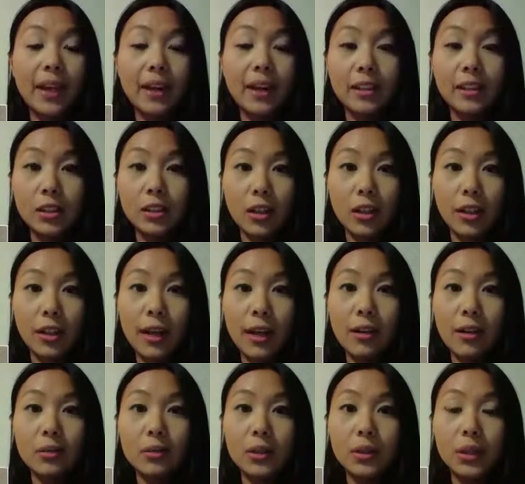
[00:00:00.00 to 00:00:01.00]
that I started
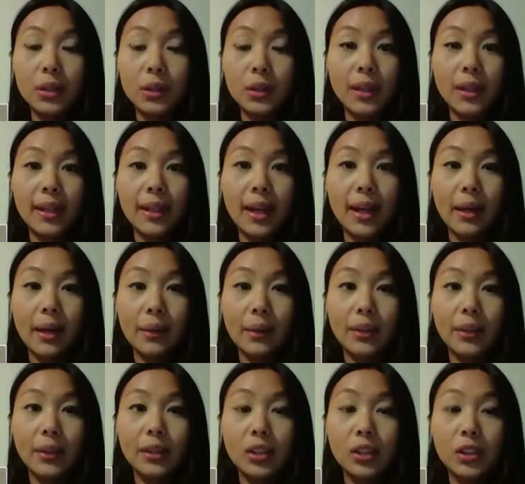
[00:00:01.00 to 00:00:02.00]
out doing
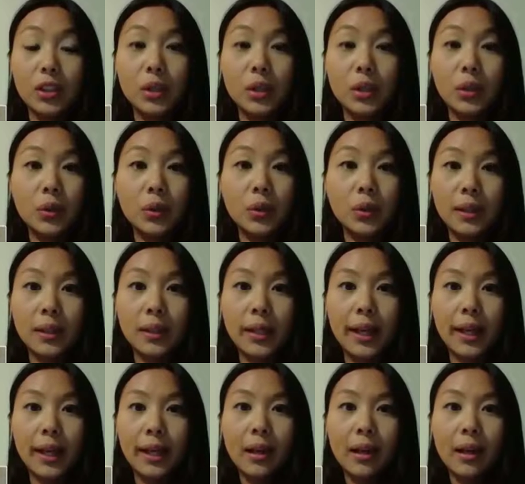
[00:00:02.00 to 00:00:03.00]
that was just
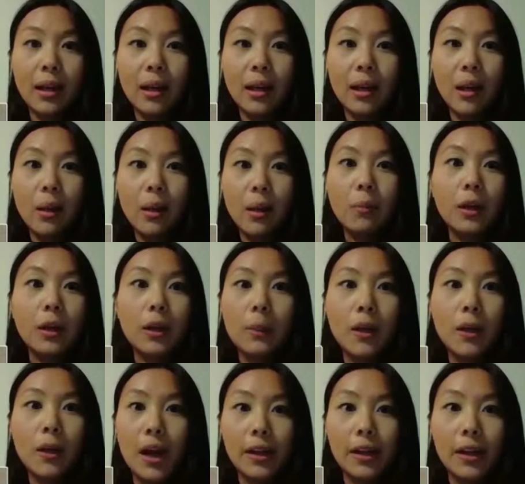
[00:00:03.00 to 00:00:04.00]
Googling book
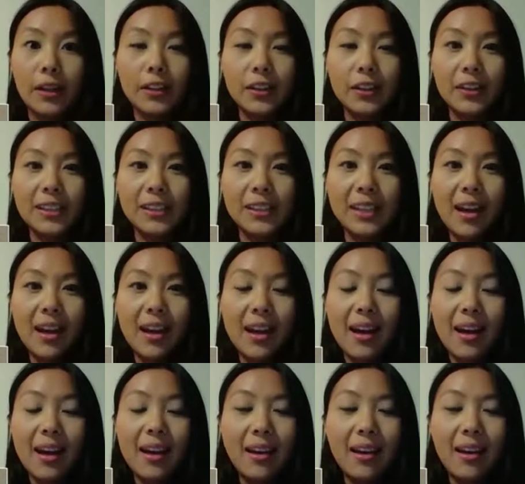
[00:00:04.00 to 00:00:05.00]
bloggers,
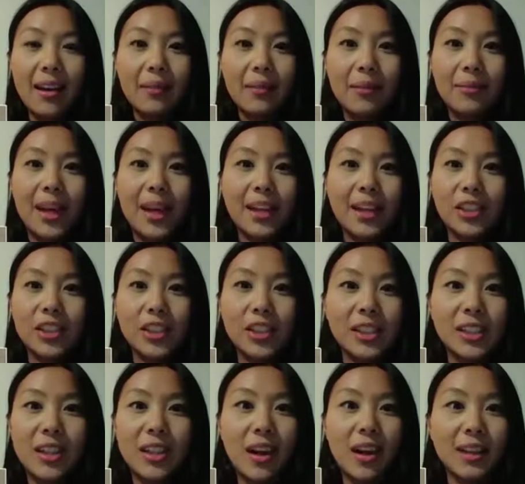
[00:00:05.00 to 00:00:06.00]
and
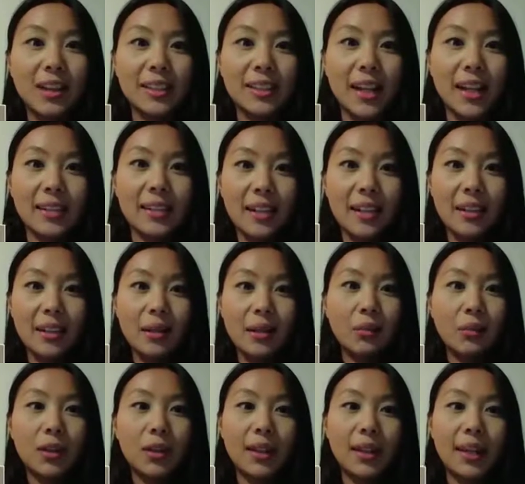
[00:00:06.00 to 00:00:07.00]
just contacting
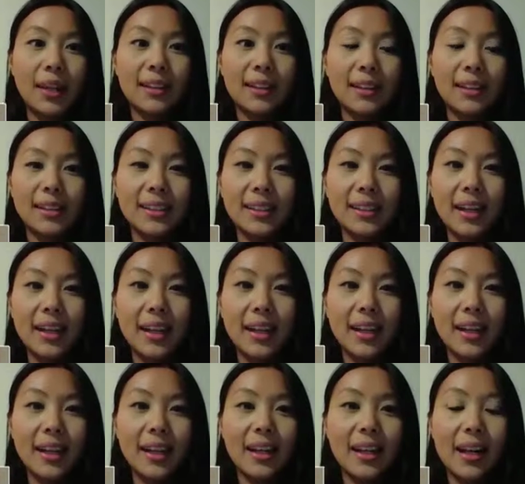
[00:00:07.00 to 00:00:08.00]
them
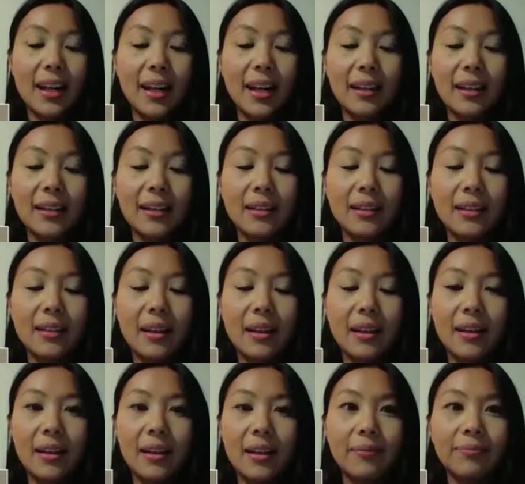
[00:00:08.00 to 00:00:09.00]
relentlessly.
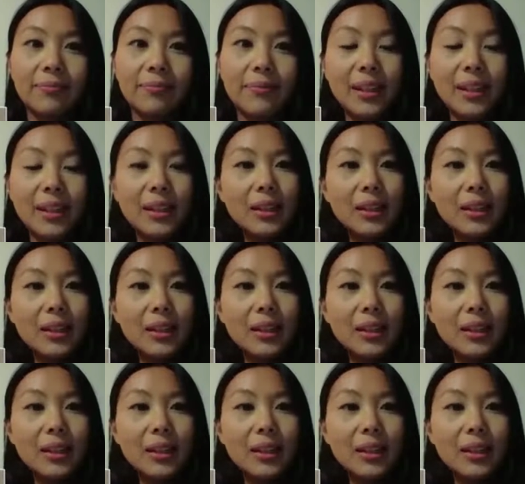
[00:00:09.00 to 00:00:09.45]
And